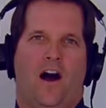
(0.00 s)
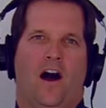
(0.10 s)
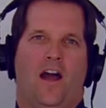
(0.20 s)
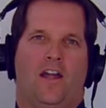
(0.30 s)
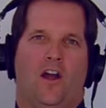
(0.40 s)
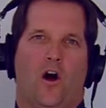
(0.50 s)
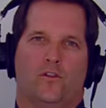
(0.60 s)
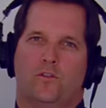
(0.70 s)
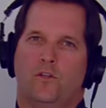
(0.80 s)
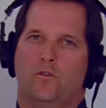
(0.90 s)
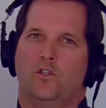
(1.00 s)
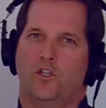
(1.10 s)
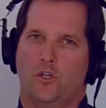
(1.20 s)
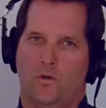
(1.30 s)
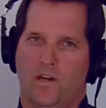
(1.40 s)
I also use
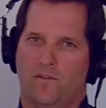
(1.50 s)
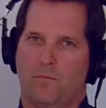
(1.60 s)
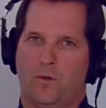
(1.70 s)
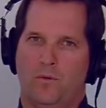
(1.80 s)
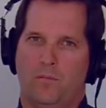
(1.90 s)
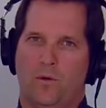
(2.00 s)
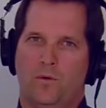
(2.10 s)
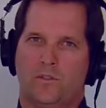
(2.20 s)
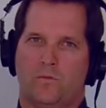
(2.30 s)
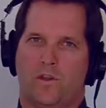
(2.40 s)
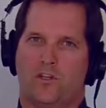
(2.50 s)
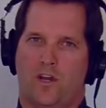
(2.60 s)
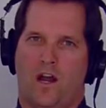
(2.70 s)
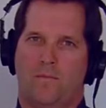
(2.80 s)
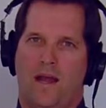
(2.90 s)
two different boom poles with
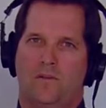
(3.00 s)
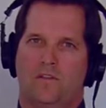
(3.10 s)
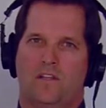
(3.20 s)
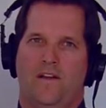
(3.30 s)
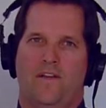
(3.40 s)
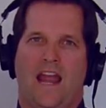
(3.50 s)
shock mounts